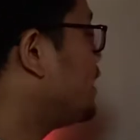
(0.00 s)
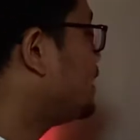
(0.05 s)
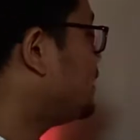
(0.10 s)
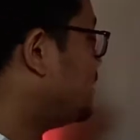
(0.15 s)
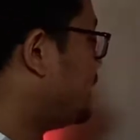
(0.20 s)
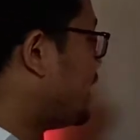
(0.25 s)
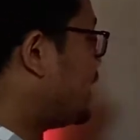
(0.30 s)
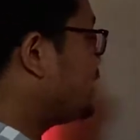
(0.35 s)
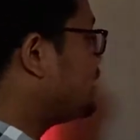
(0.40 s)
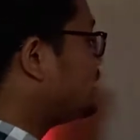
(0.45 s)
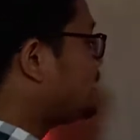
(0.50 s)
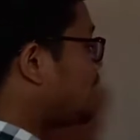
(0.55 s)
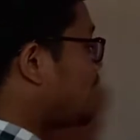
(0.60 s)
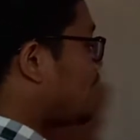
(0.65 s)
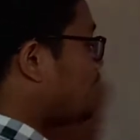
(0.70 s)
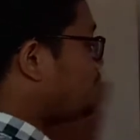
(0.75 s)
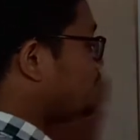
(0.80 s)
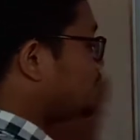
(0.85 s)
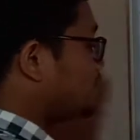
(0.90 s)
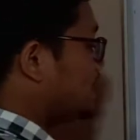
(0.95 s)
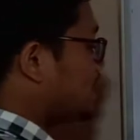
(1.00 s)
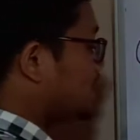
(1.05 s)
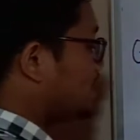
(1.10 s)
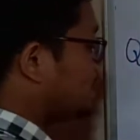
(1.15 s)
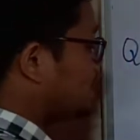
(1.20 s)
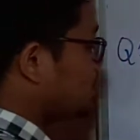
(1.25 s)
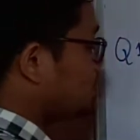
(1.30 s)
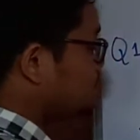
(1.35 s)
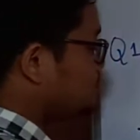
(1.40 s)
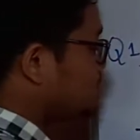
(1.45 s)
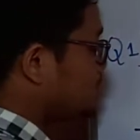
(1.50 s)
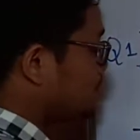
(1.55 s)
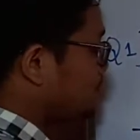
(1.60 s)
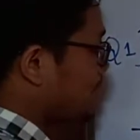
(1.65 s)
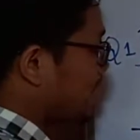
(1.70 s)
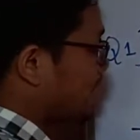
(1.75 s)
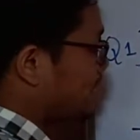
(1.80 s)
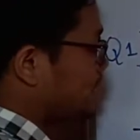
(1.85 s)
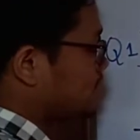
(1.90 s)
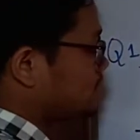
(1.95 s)
Then after that comes your
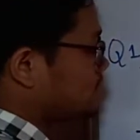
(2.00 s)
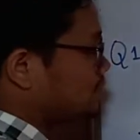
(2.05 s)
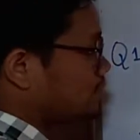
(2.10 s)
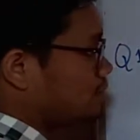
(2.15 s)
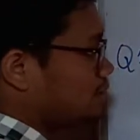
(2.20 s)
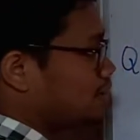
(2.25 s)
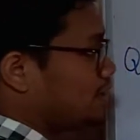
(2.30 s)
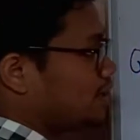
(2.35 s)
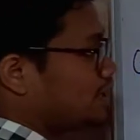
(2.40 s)
minus 4,